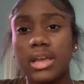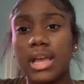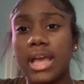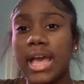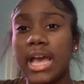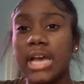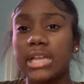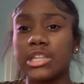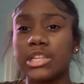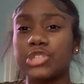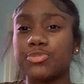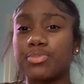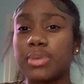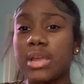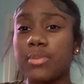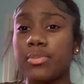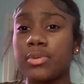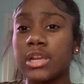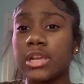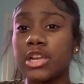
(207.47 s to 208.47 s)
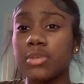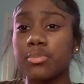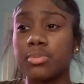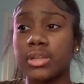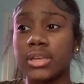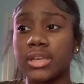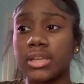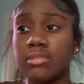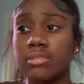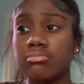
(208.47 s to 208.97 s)
had this paper
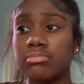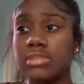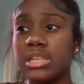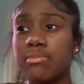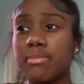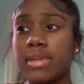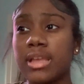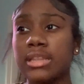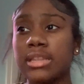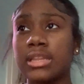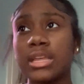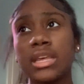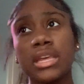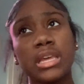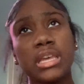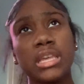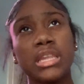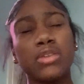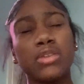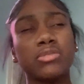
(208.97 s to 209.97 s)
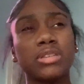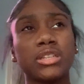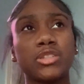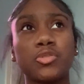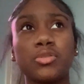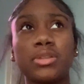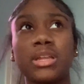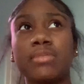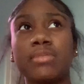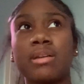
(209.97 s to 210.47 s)
airplane. He made he was like, Do you
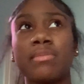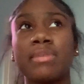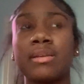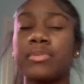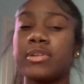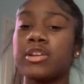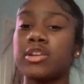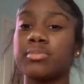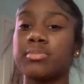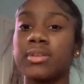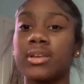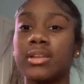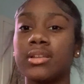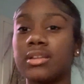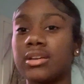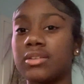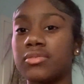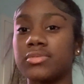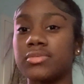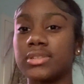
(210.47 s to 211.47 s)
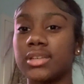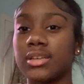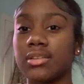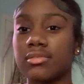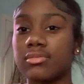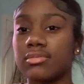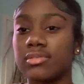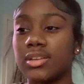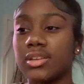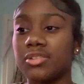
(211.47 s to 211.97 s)
like my paper airplane? I was like,
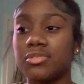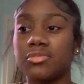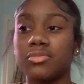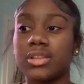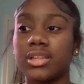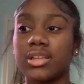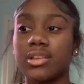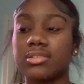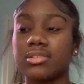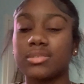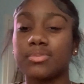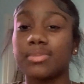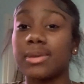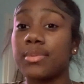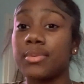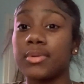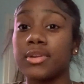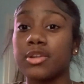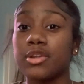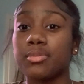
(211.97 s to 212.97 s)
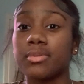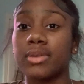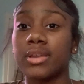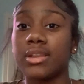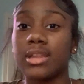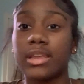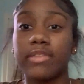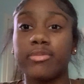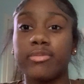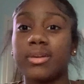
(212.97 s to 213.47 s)
No, like it's a paper airplane.
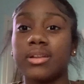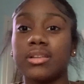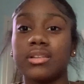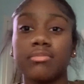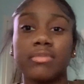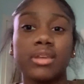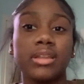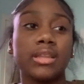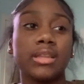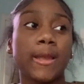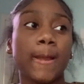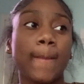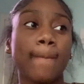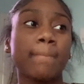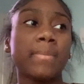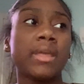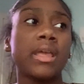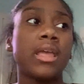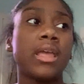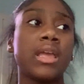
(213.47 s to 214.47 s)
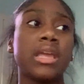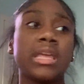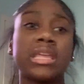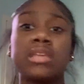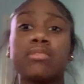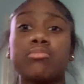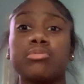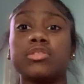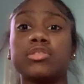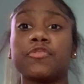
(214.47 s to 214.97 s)
Everybody can make that. He
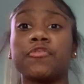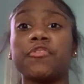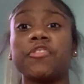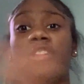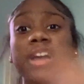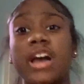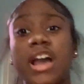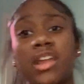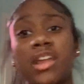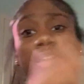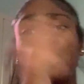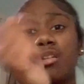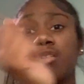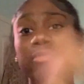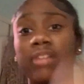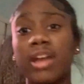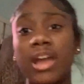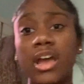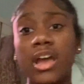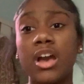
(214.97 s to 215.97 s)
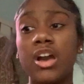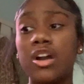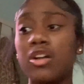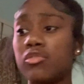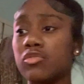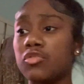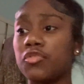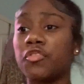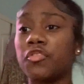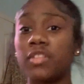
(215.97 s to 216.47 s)
was flying it
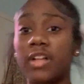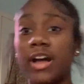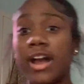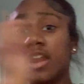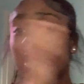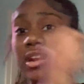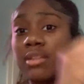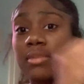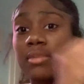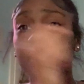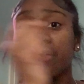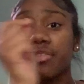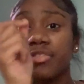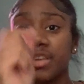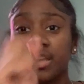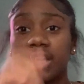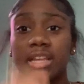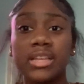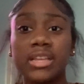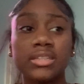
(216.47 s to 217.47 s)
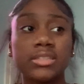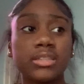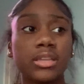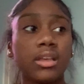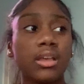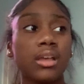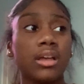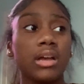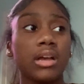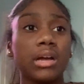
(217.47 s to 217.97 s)
around, flying into my face.
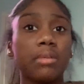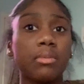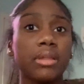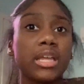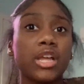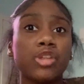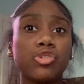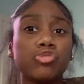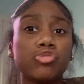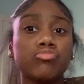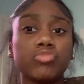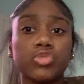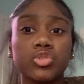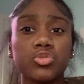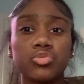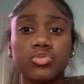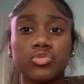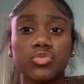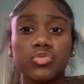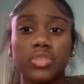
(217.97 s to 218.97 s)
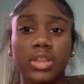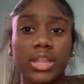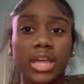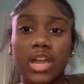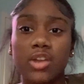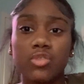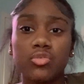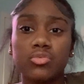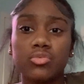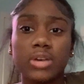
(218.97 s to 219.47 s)
I'm like, Can you move? Like I
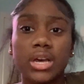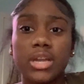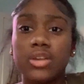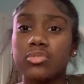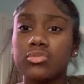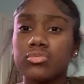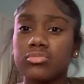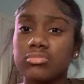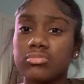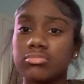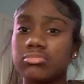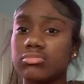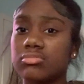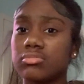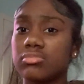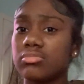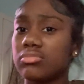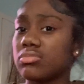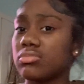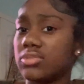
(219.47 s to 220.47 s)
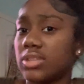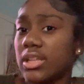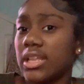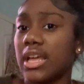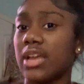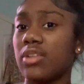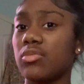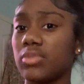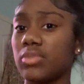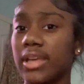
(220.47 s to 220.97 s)
don't I don't like I
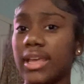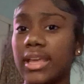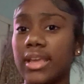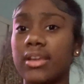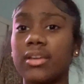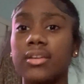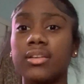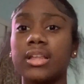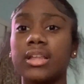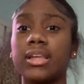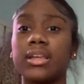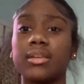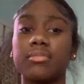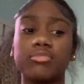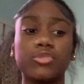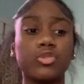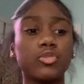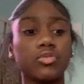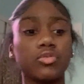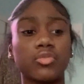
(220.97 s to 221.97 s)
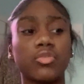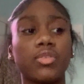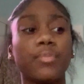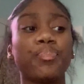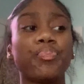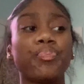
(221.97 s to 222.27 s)
don't care. Like move.